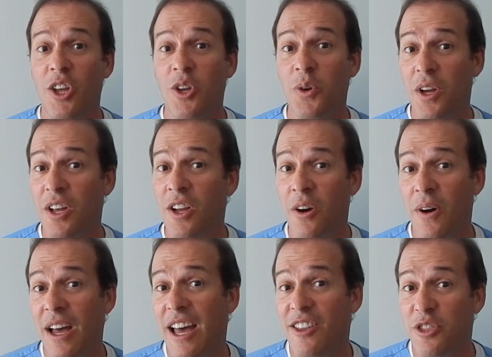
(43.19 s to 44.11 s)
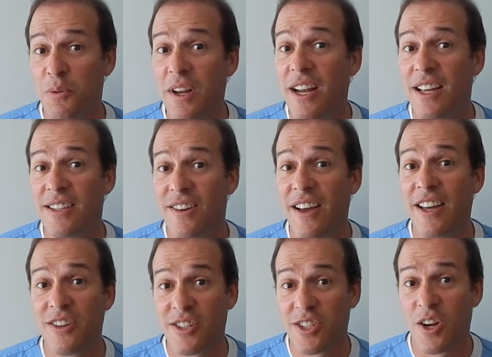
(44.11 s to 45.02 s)
you can go ahead 3 days
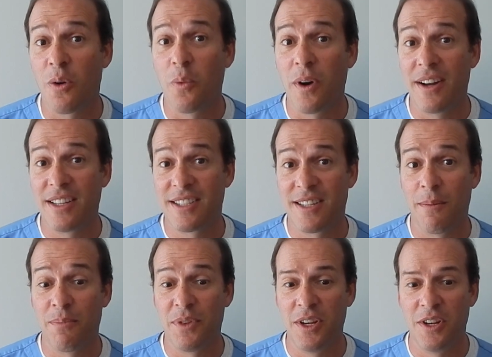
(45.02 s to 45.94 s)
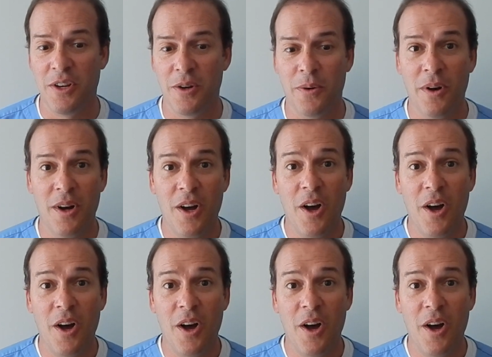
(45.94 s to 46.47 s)
later start wearing something new.